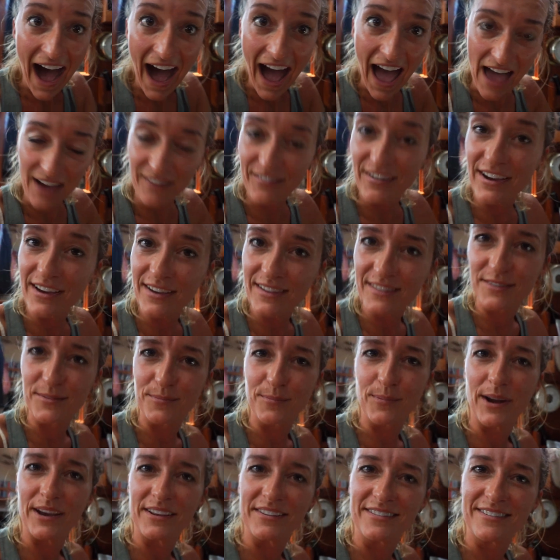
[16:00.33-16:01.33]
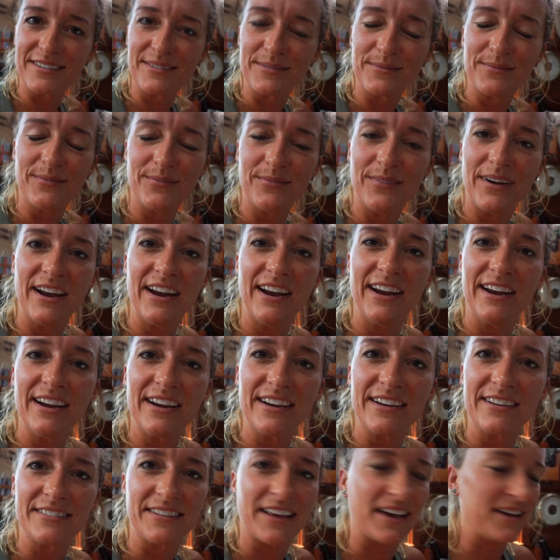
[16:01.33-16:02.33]
Have I expressed my
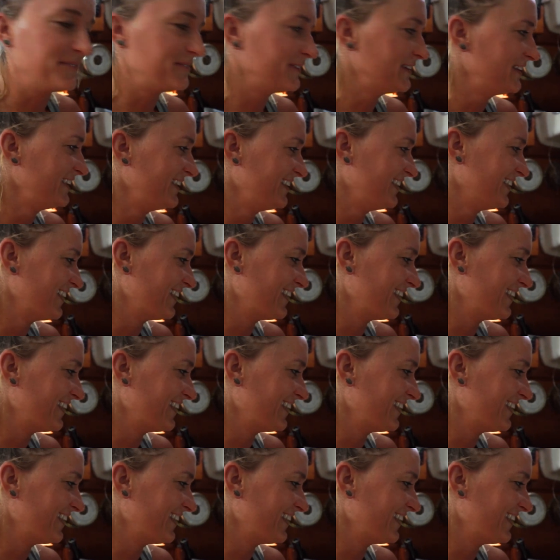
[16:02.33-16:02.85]
excitement?